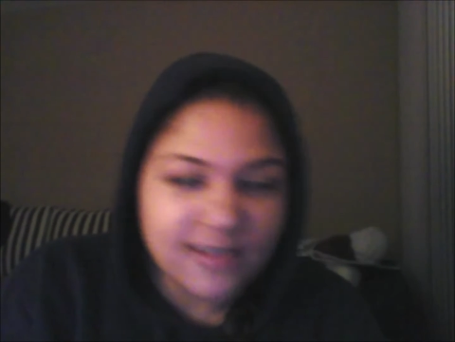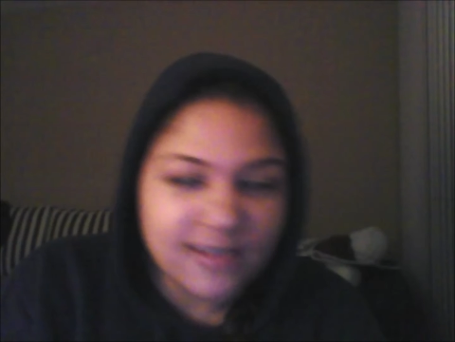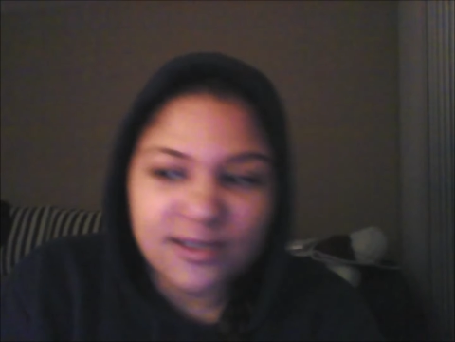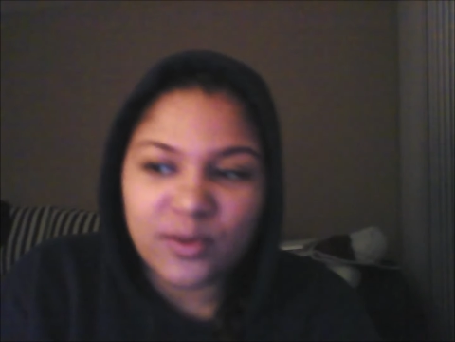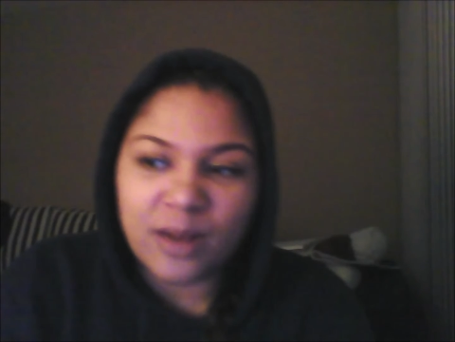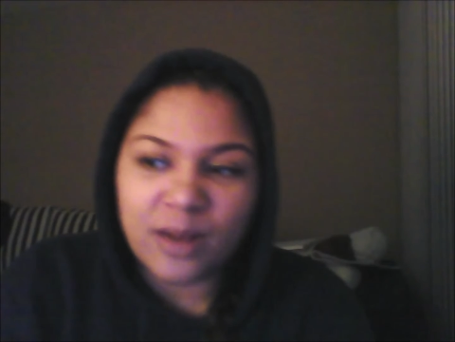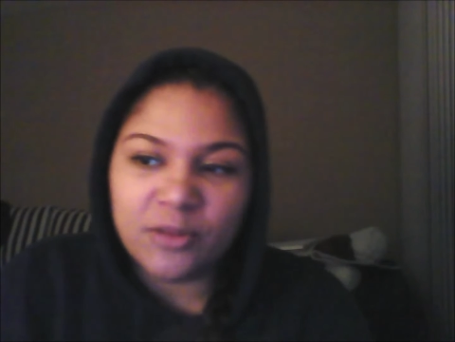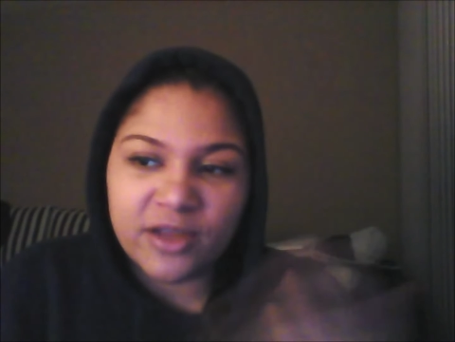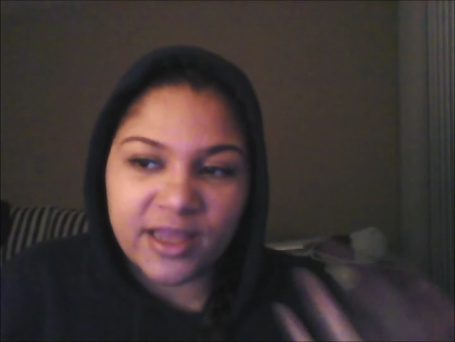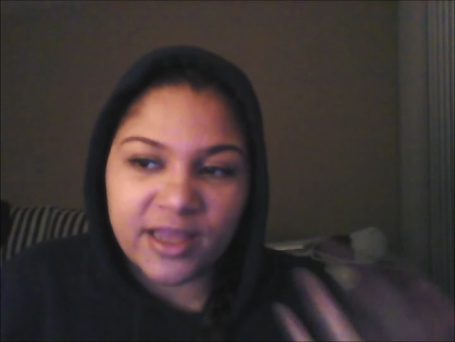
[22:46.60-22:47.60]
And so when
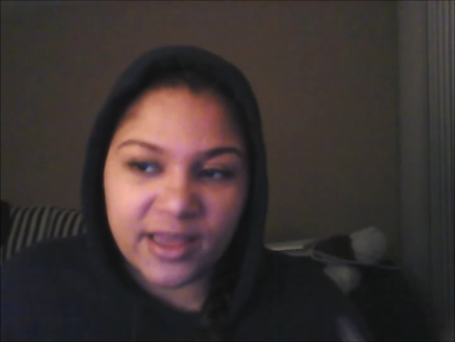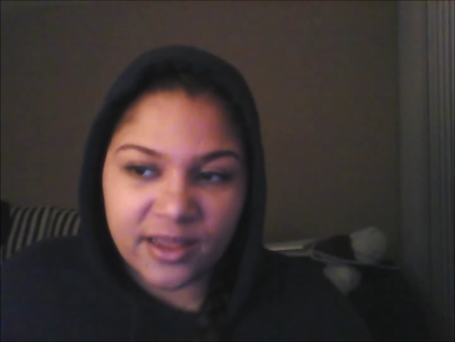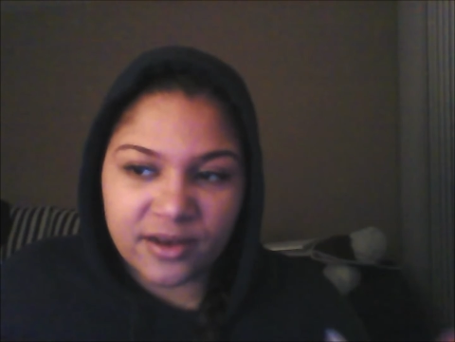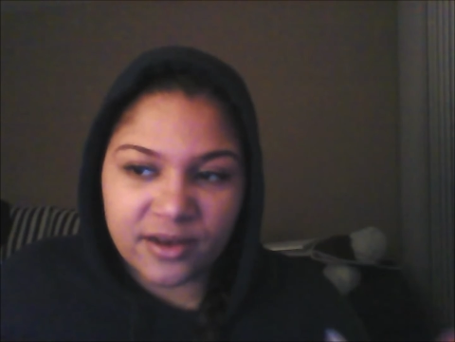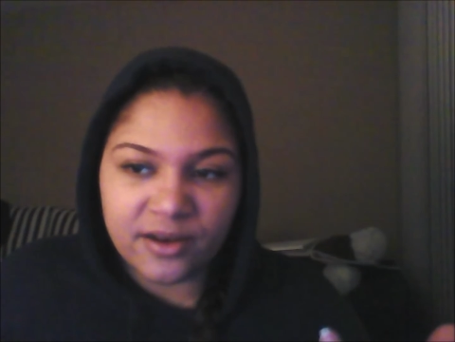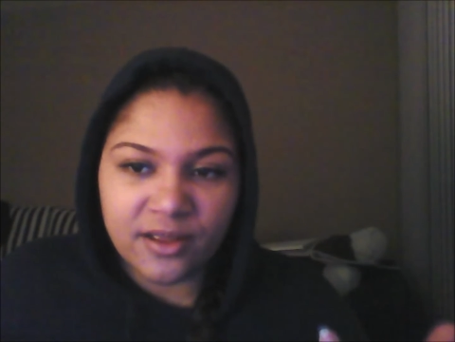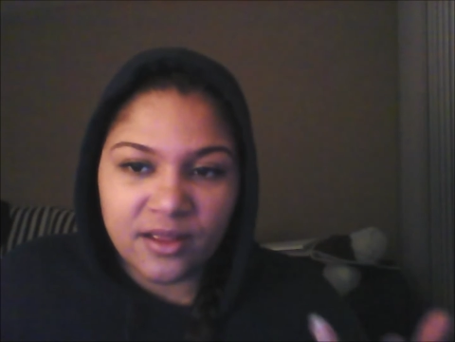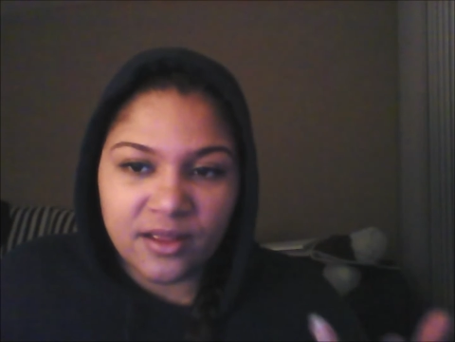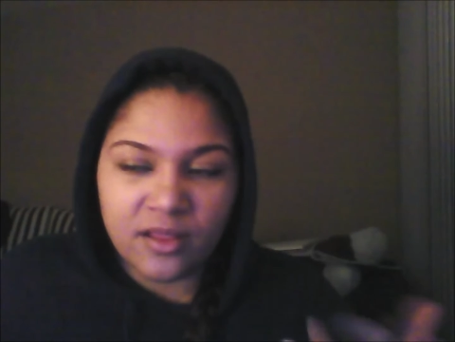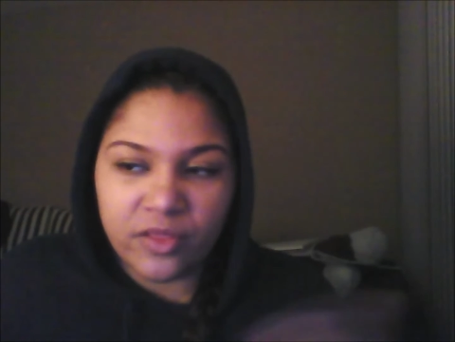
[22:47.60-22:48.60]
I'm looking
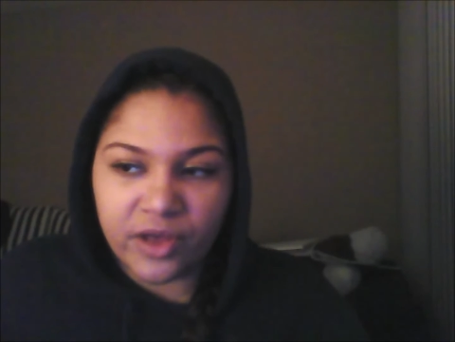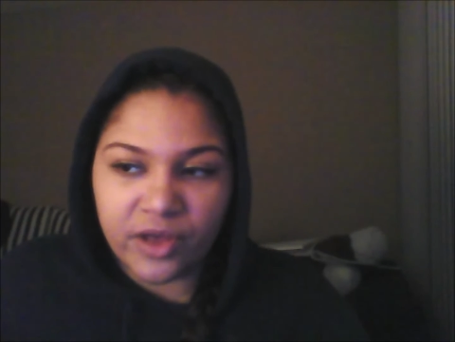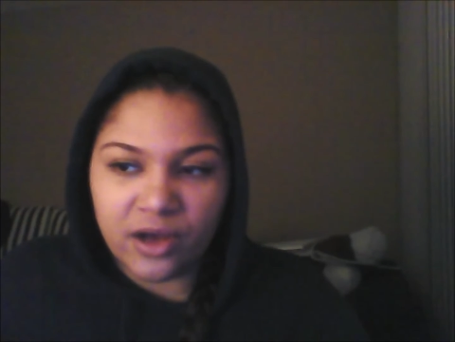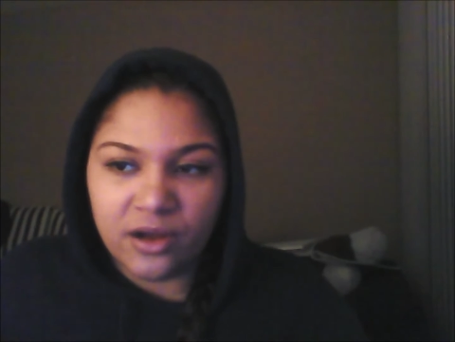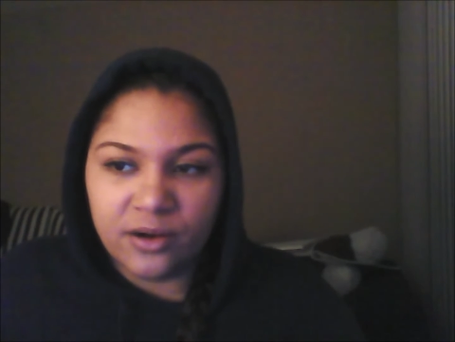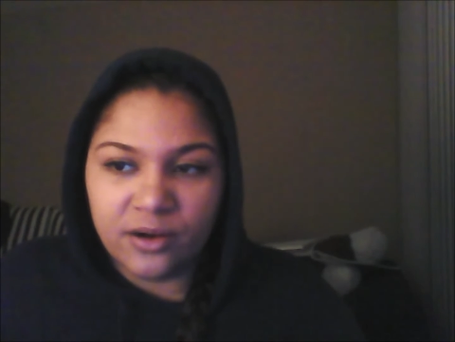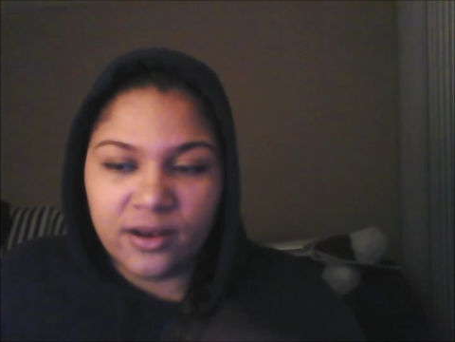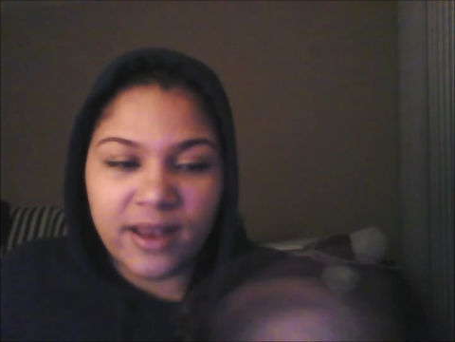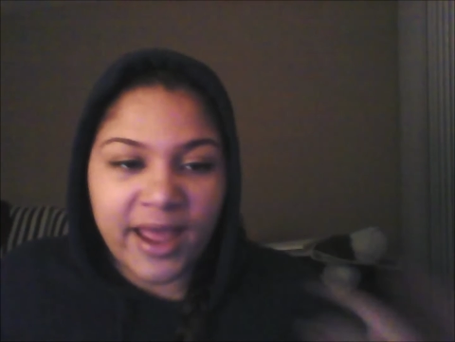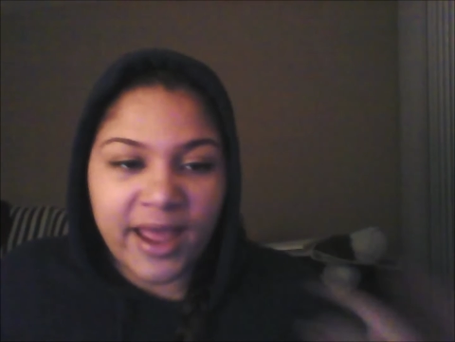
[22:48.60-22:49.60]
in
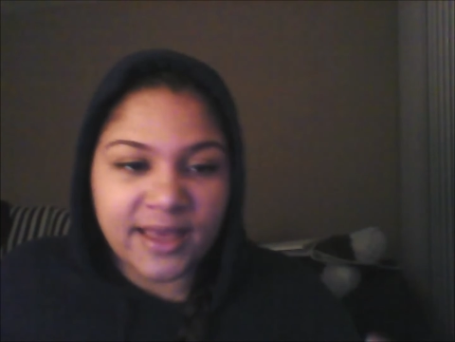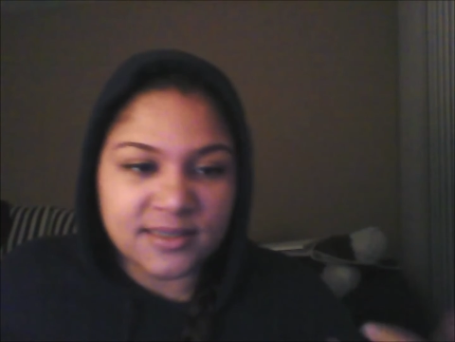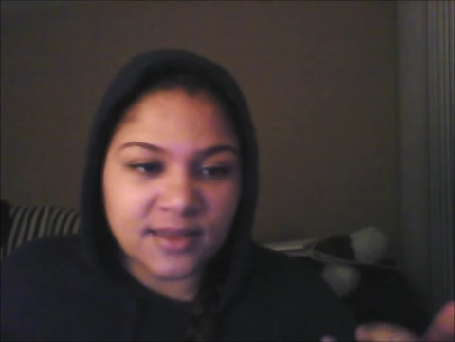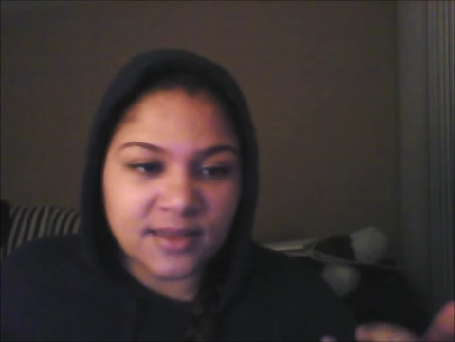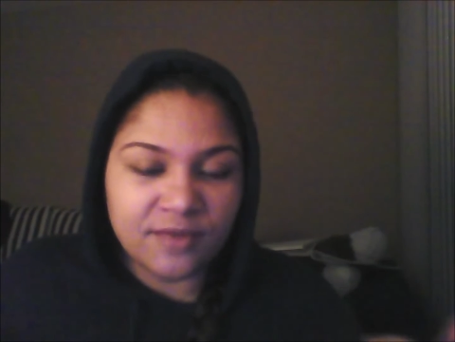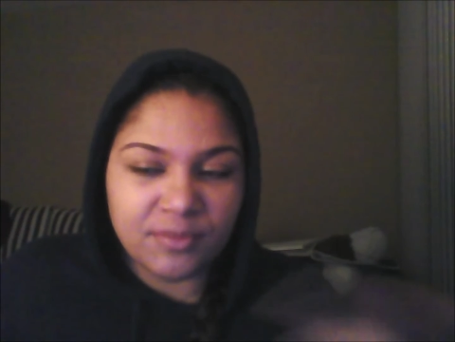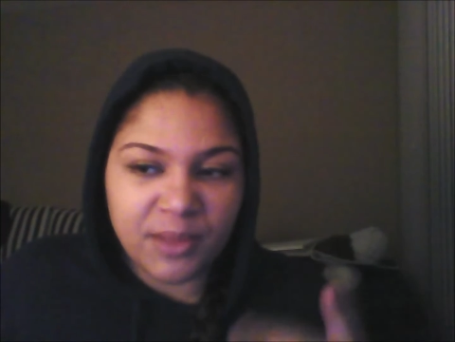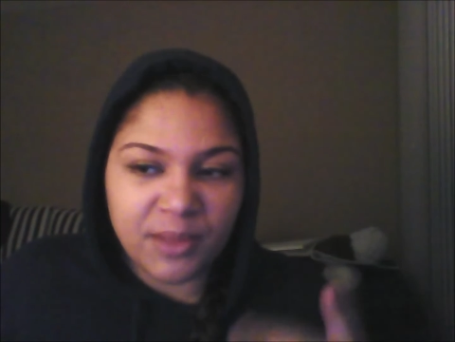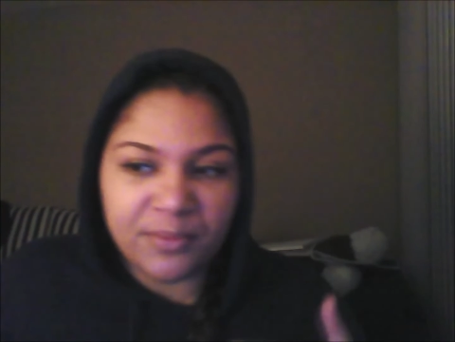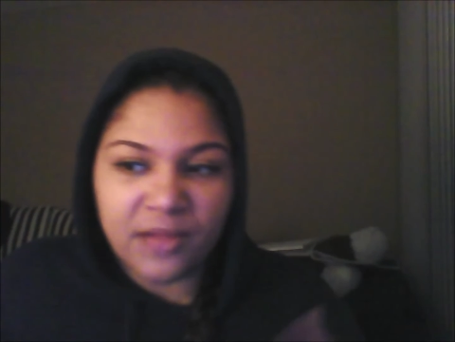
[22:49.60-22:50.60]
the likes of
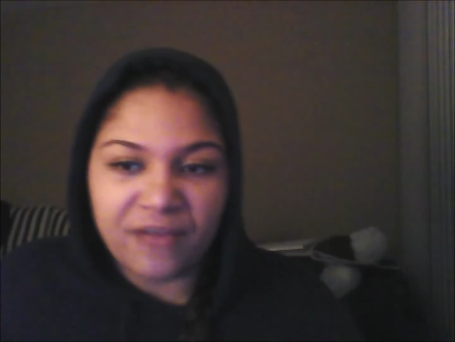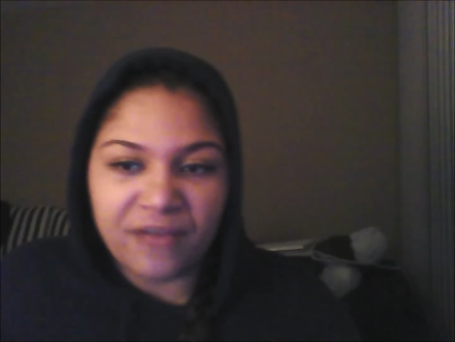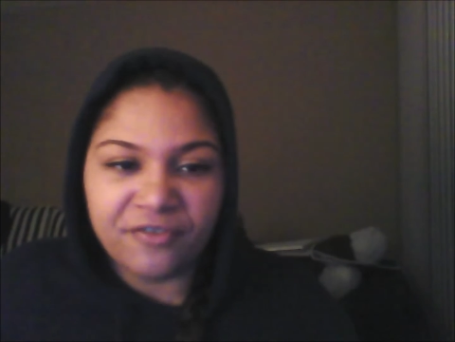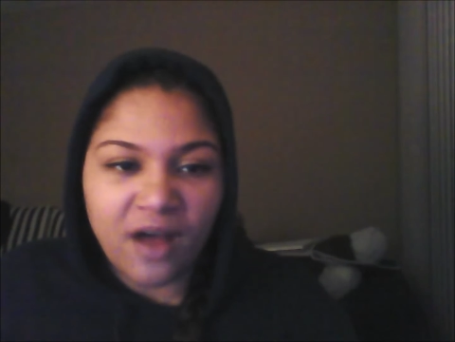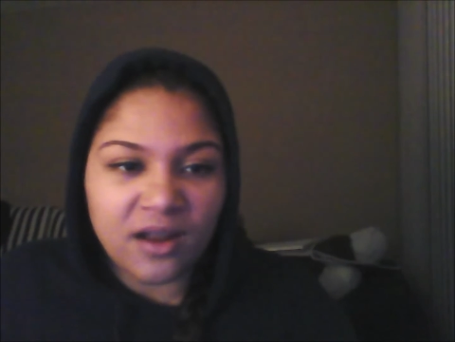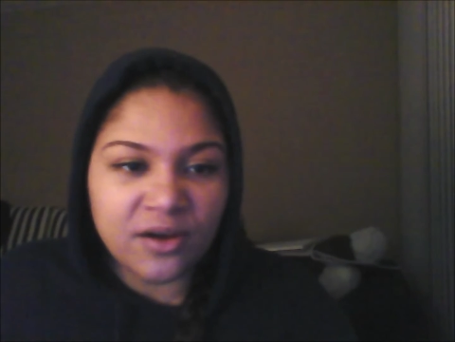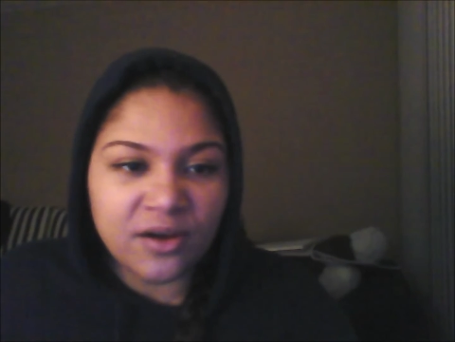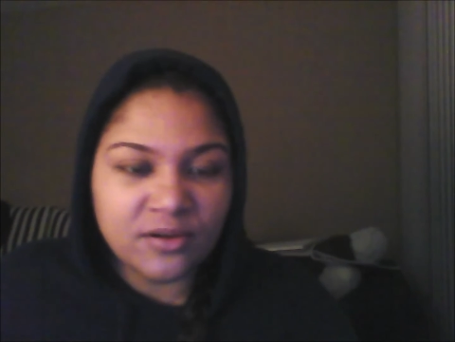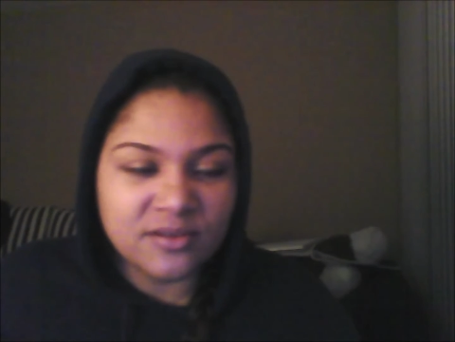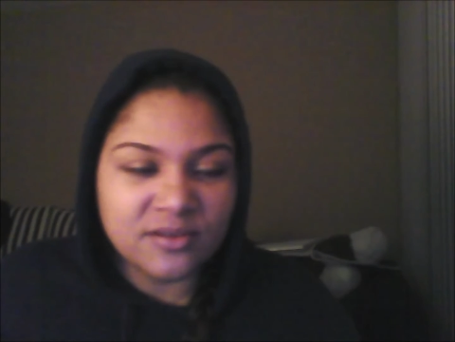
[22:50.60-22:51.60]
the people I
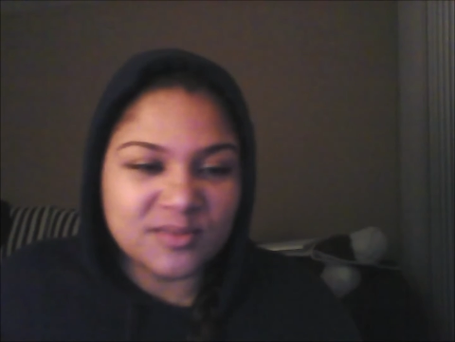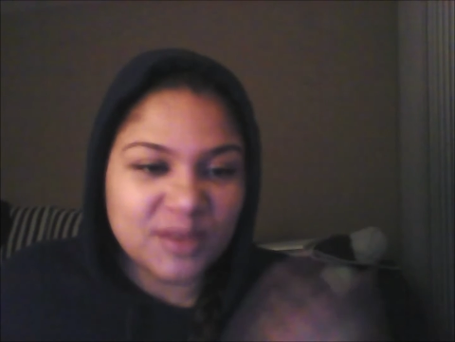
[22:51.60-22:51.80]
follow,